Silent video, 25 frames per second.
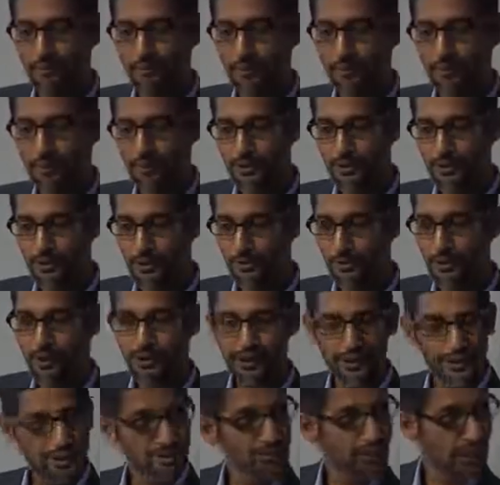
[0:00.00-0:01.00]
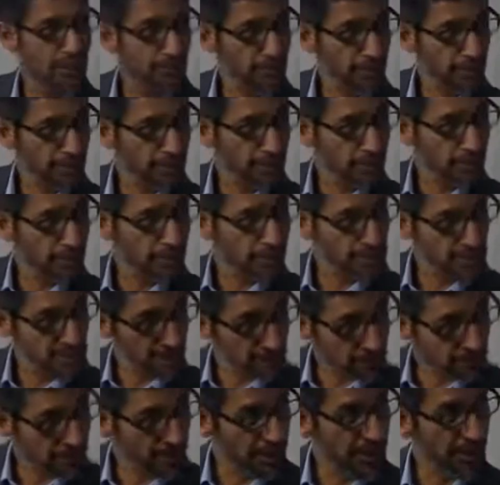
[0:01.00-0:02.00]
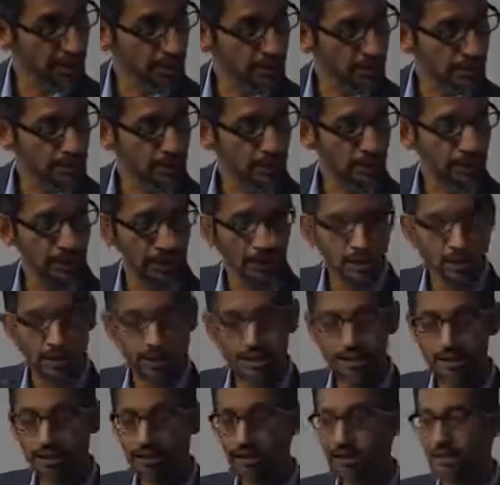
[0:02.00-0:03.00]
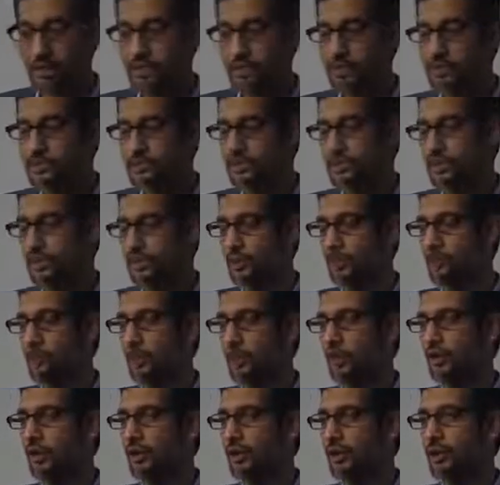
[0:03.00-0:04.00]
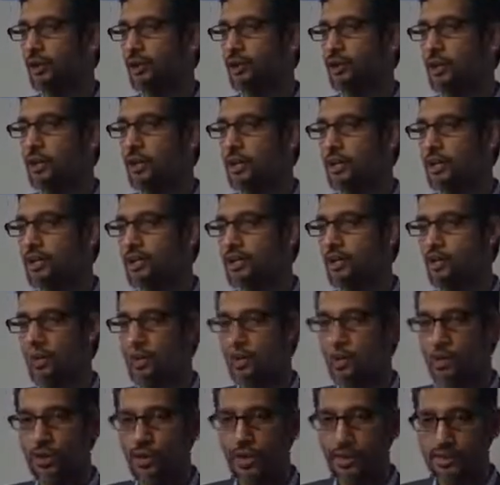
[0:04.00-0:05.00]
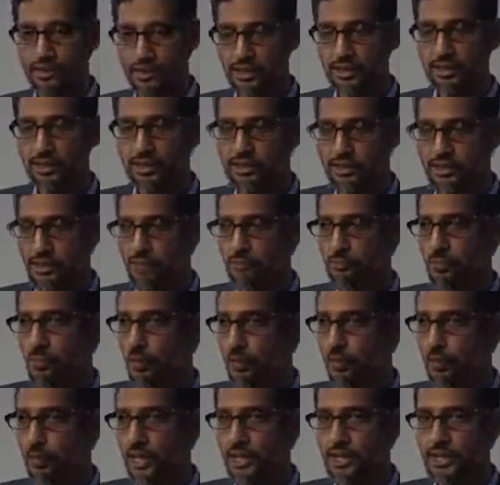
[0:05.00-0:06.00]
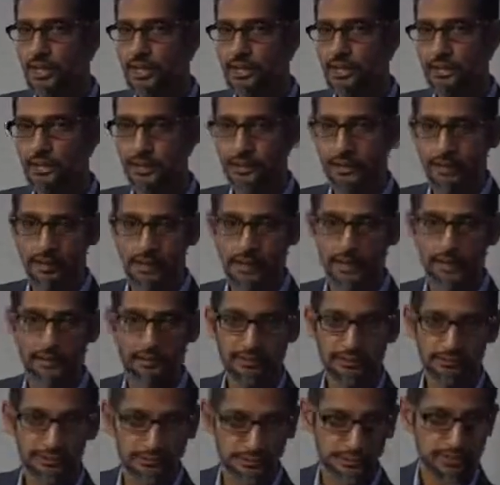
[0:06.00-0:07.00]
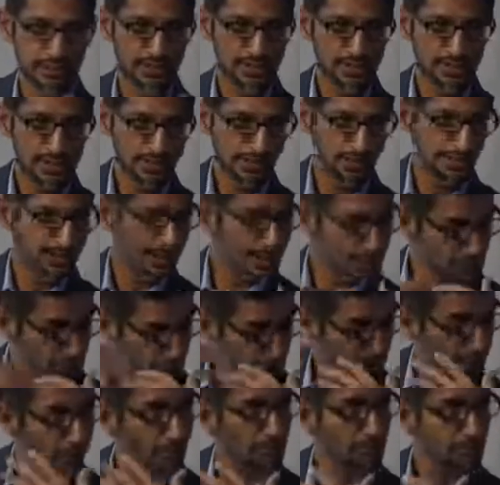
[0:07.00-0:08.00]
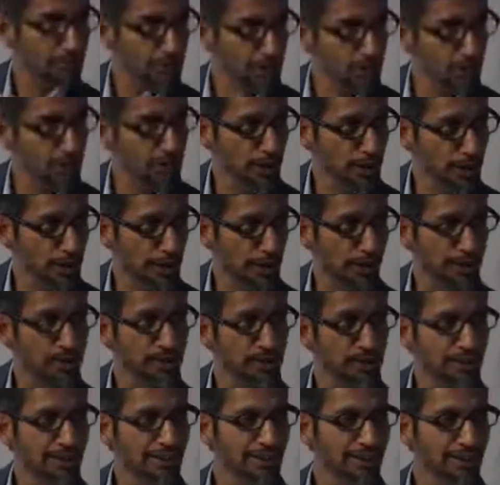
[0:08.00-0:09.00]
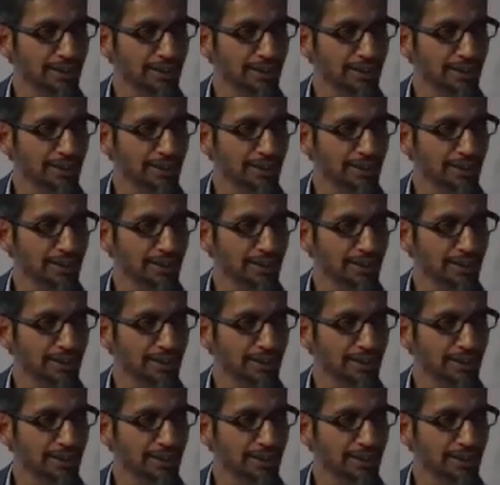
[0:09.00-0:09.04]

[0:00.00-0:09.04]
People don't want their traffic to be discriminated in a certain way. And so I think that's an important ideal and is giving rise to a lot of good debate.